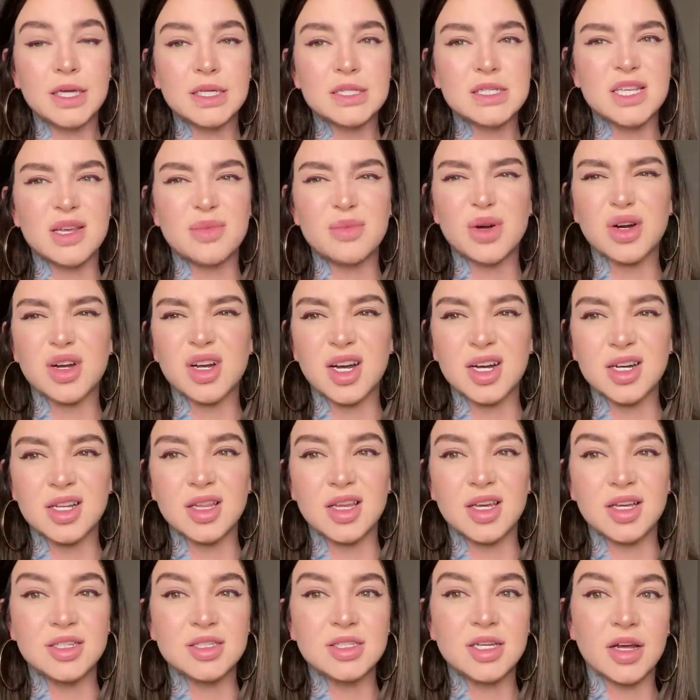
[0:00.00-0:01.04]
Some are kind of
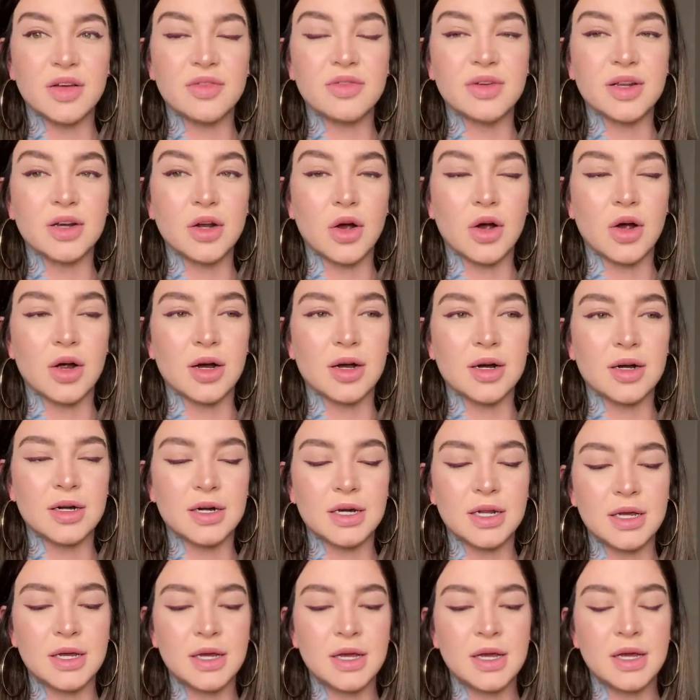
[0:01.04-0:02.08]
like tough and
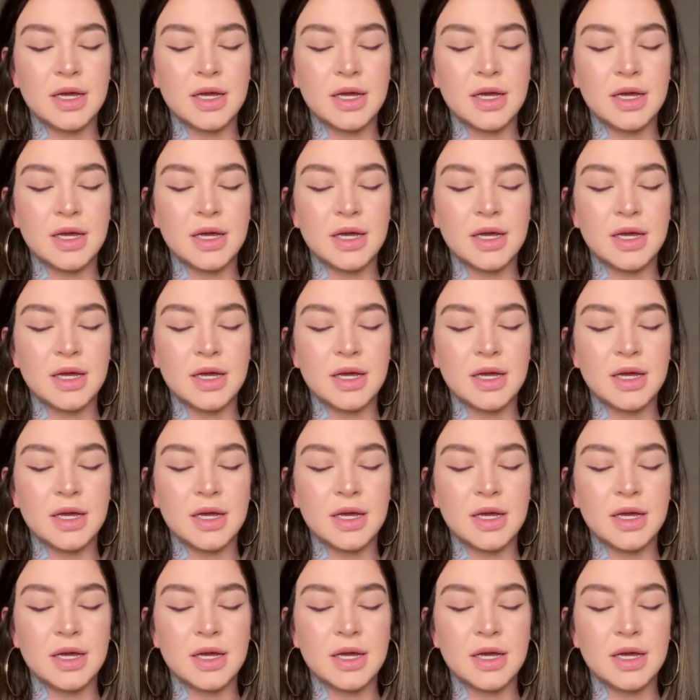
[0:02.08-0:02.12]
hard.